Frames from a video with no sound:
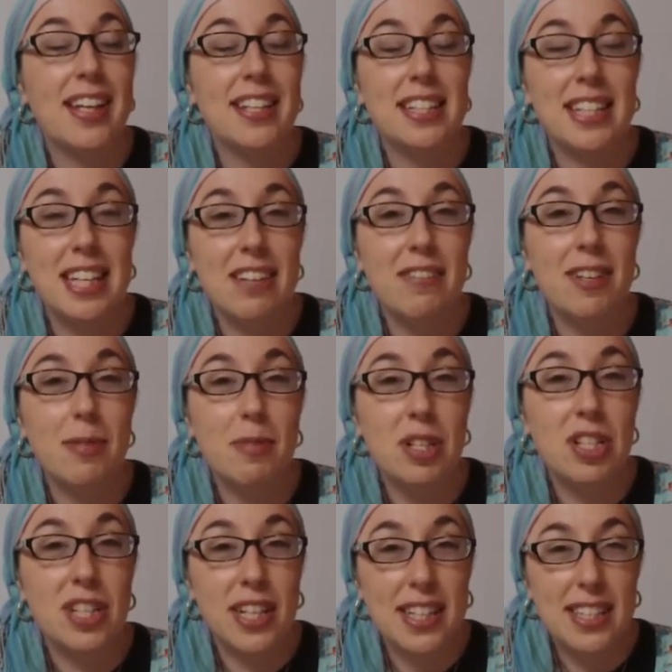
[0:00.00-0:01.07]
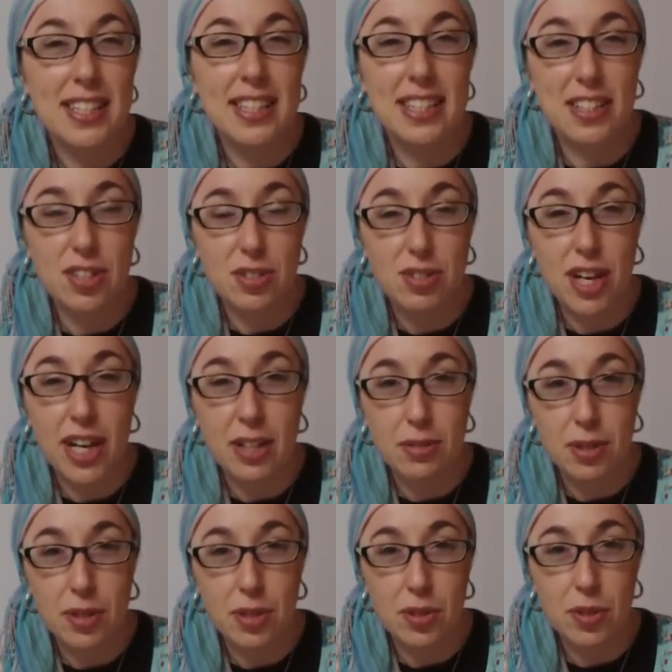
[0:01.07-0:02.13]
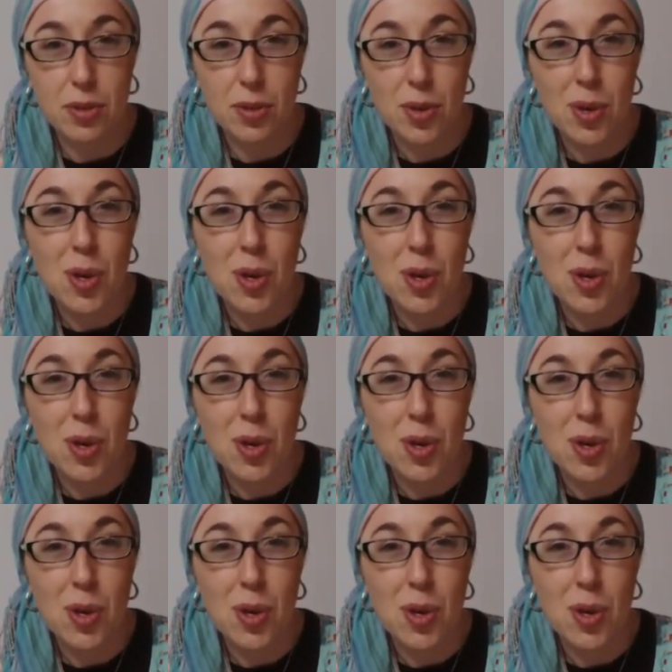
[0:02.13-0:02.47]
to give him a chance to interact with you